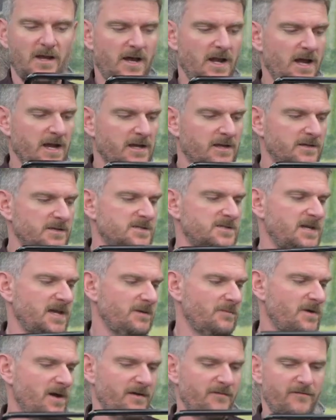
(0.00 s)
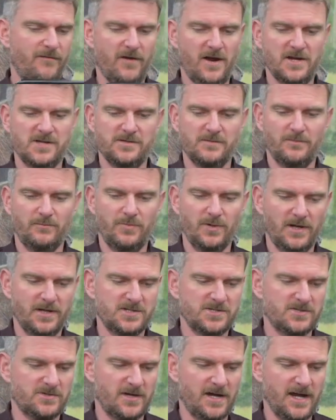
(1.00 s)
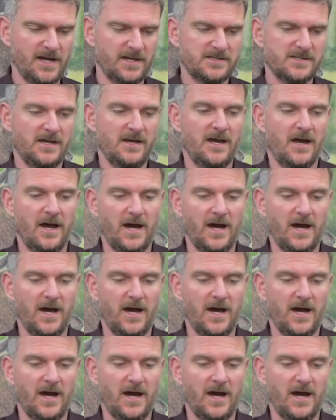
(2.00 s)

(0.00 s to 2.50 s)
And I can see my fresh bullet strikes,